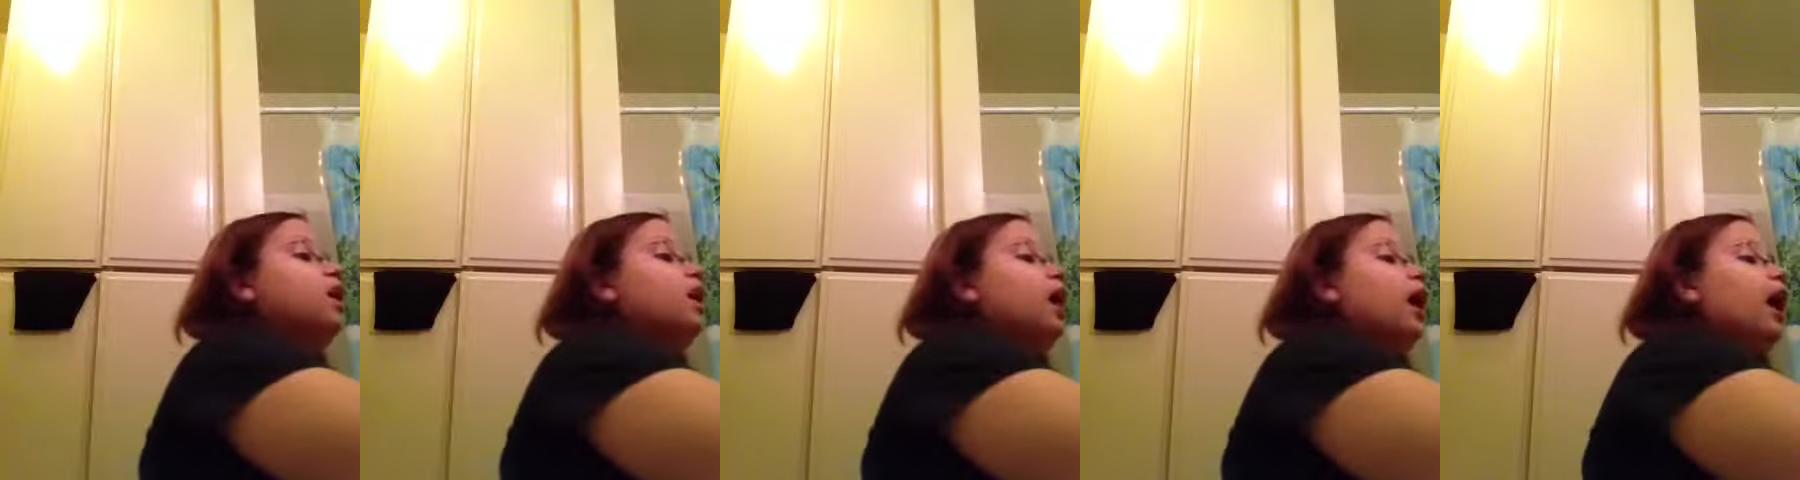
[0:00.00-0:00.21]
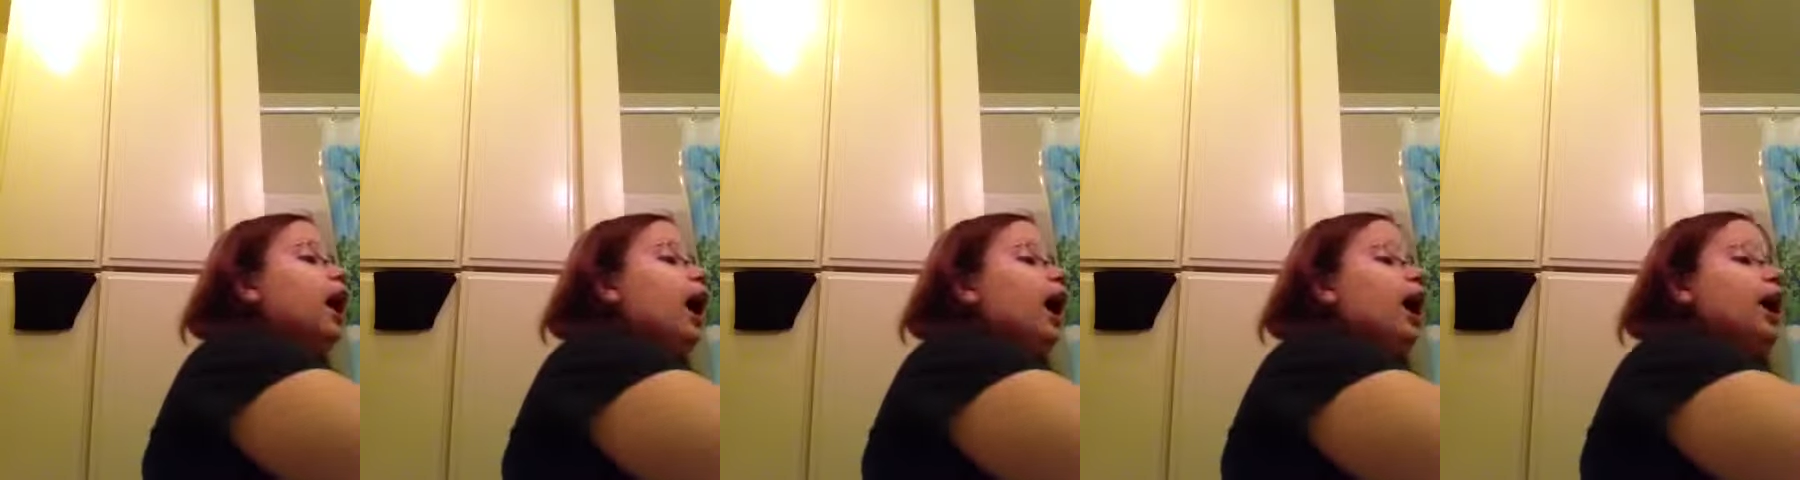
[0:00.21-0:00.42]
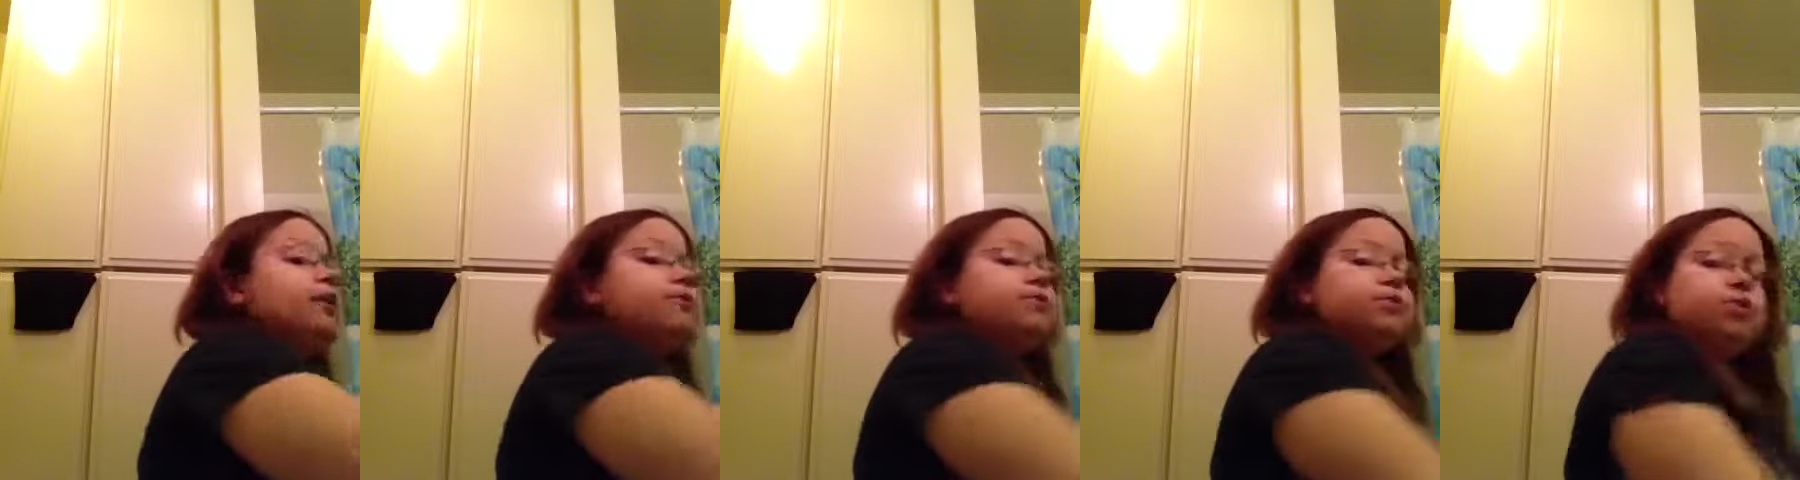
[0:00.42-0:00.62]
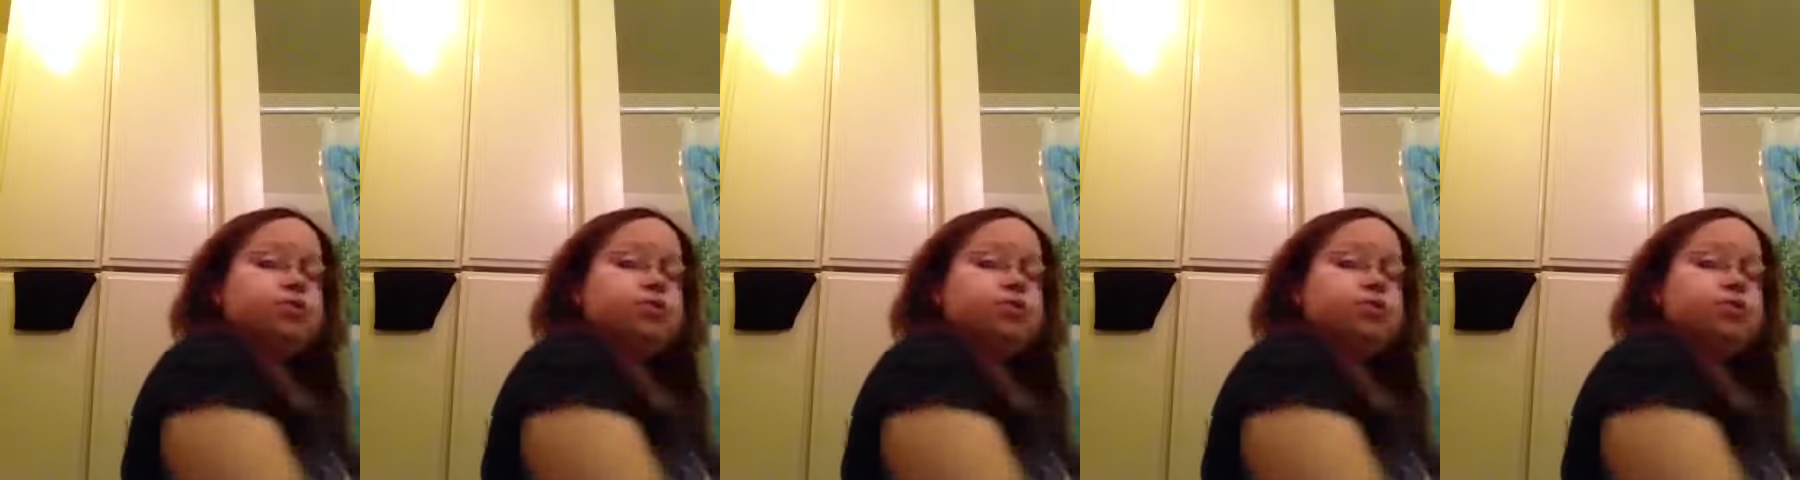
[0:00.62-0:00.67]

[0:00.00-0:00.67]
I'm